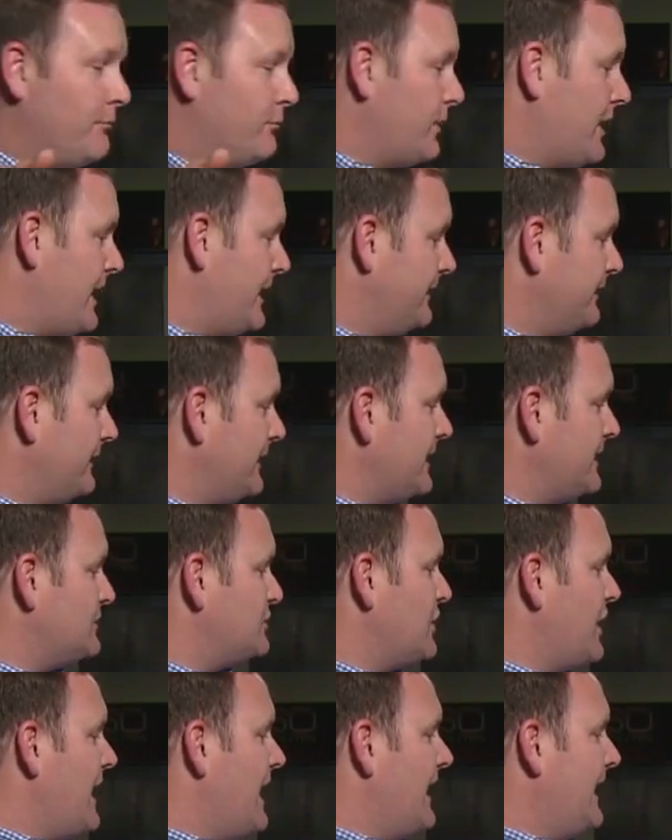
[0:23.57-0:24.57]
Bryan
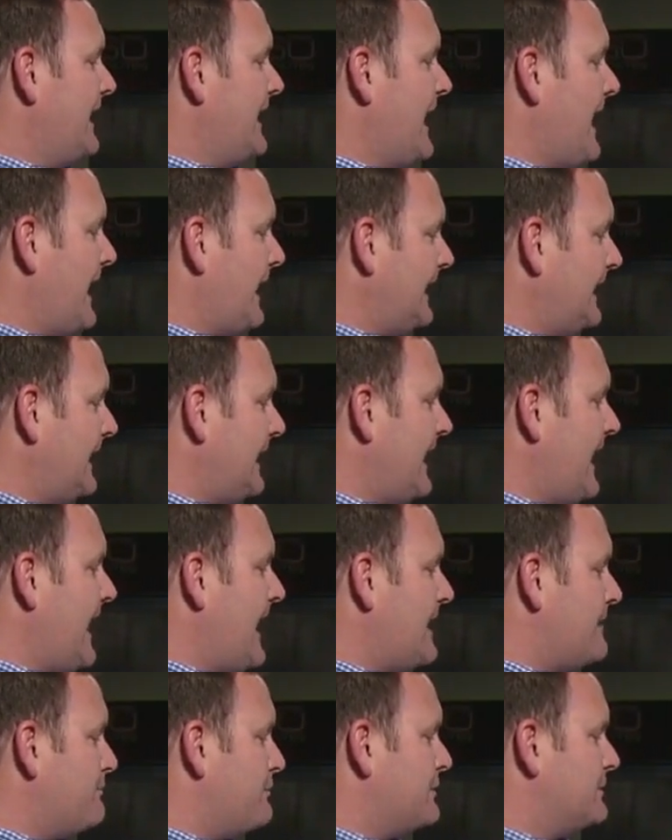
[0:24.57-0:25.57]
Leach,
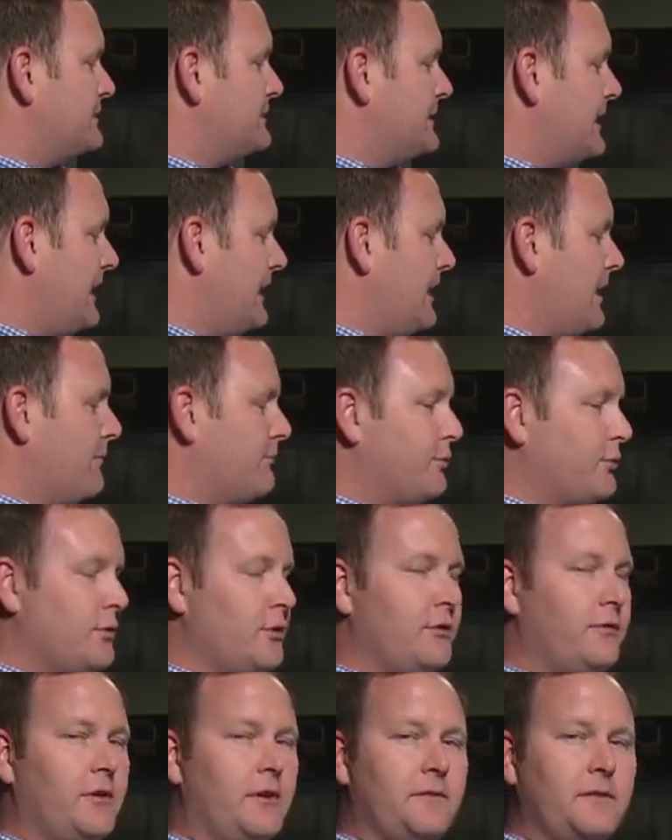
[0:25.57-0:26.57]
98%
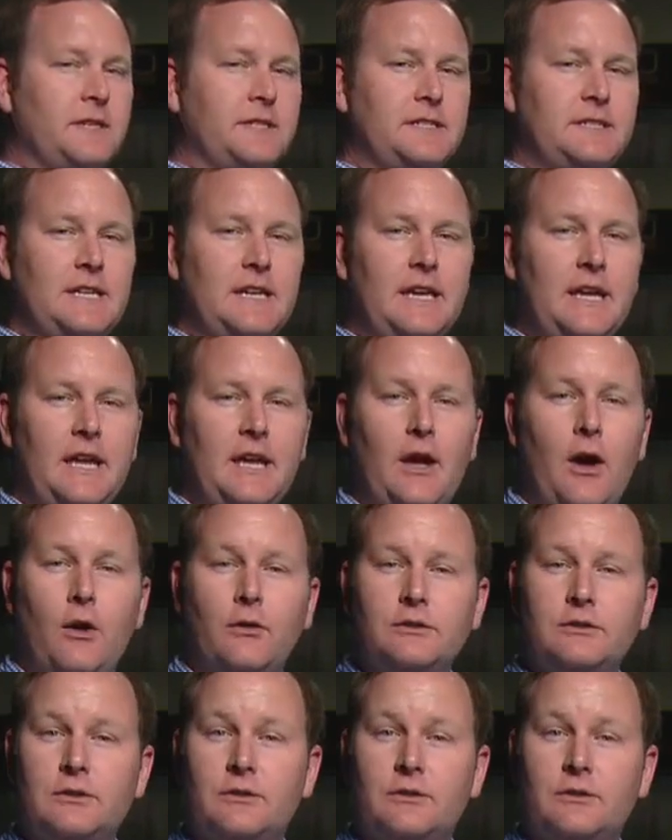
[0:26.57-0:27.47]
approve of the CEO,